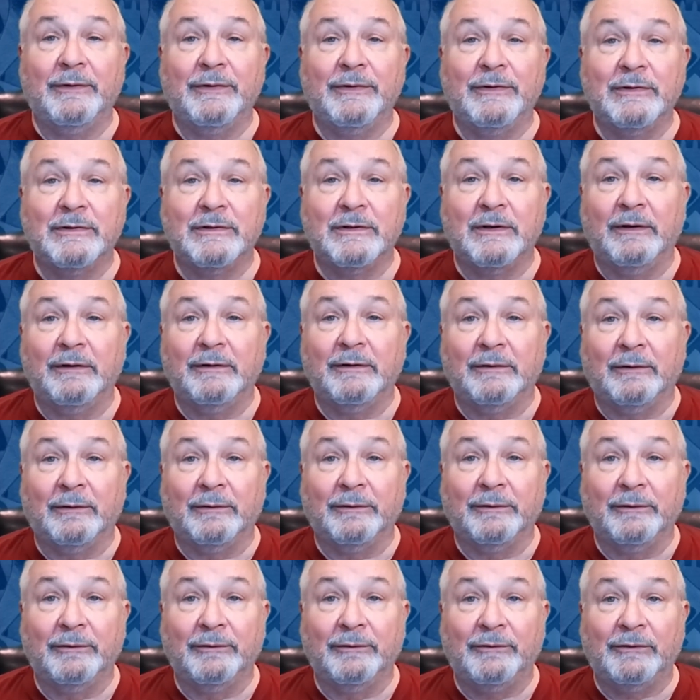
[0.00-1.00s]
with the
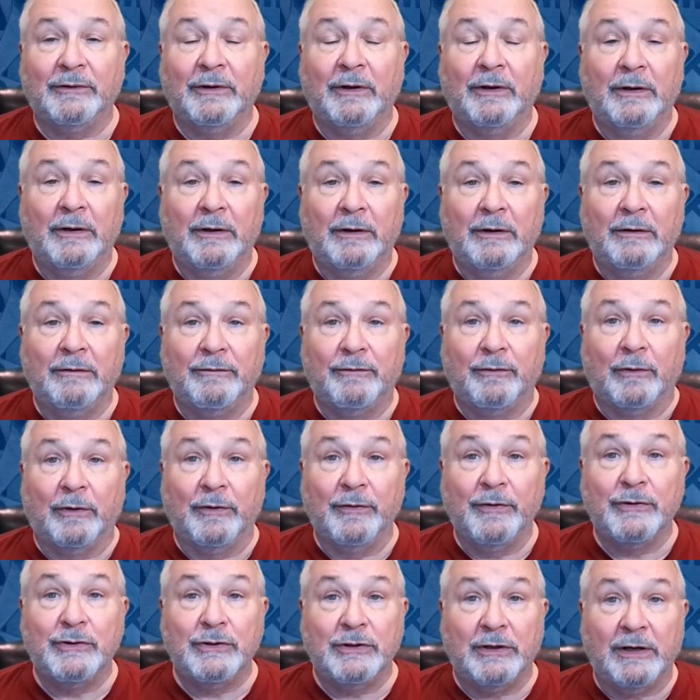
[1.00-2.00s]
stakeholders
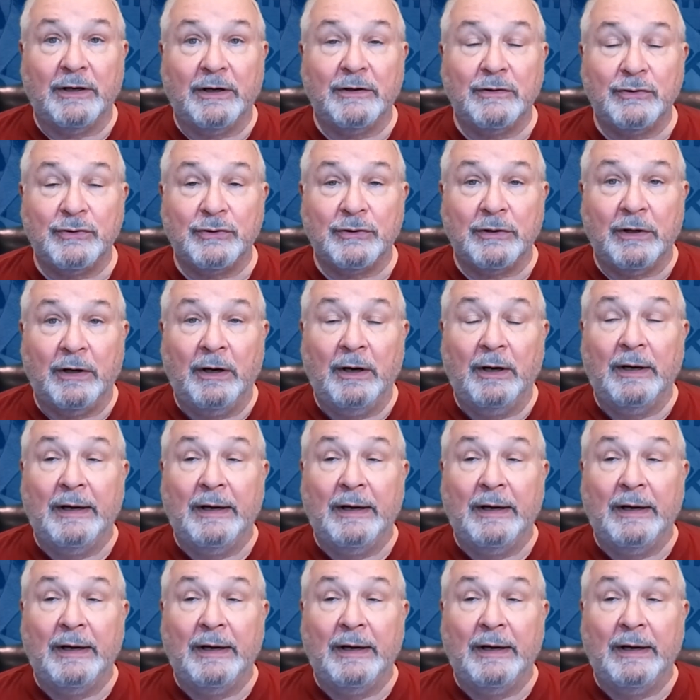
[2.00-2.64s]
for the change,